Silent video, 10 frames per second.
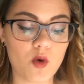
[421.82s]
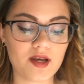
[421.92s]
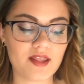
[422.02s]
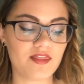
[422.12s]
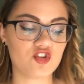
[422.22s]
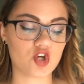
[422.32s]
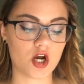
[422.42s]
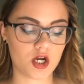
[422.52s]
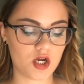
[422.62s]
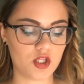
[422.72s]
wanted the
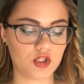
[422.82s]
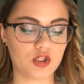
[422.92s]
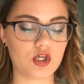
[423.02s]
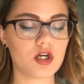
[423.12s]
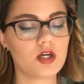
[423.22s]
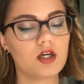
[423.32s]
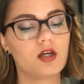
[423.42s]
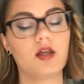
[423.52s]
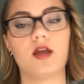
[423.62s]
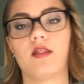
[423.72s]
dark look,
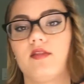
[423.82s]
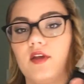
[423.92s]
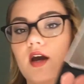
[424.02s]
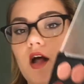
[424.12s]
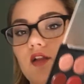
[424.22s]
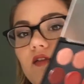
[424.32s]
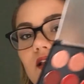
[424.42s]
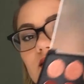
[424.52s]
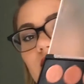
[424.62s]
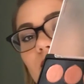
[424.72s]
the color
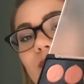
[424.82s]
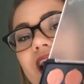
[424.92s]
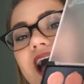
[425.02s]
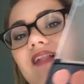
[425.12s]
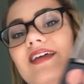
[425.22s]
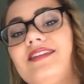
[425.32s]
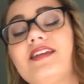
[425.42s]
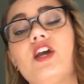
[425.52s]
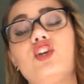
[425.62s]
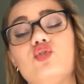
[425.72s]
that's in the palette,
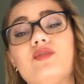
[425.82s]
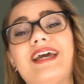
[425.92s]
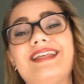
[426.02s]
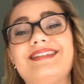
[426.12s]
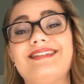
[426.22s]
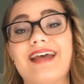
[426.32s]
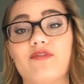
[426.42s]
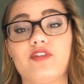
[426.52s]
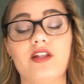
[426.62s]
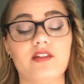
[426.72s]
you can
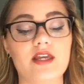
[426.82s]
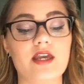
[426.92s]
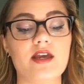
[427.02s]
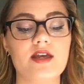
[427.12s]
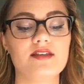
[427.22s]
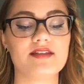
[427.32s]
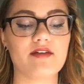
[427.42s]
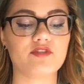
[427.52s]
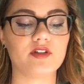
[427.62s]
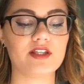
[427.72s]
definitely
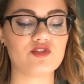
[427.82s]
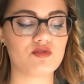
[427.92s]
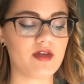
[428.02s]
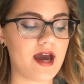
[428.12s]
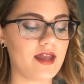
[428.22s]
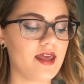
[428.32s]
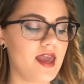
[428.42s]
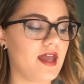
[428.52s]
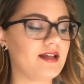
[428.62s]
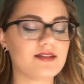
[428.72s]
do that.
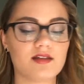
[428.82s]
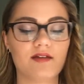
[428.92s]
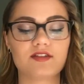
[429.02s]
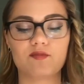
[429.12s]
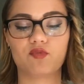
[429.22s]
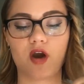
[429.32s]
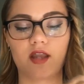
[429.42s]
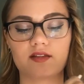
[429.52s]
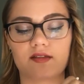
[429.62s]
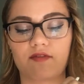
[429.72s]
And I still have some
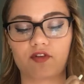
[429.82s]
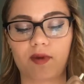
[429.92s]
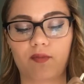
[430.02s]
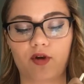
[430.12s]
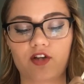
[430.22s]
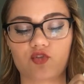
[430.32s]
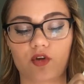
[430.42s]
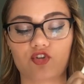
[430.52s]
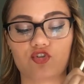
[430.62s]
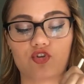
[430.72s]
product left on my brush, so
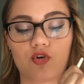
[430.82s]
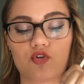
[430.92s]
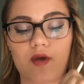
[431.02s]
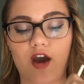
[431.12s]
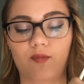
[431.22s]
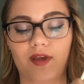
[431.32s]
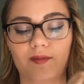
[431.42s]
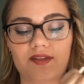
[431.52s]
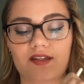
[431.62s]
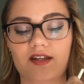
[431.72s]
I'll show you how
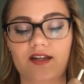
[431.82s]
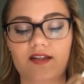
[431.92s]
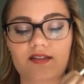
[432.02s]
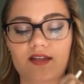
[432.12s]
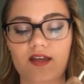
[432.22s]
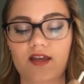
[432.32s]
pigmented it is.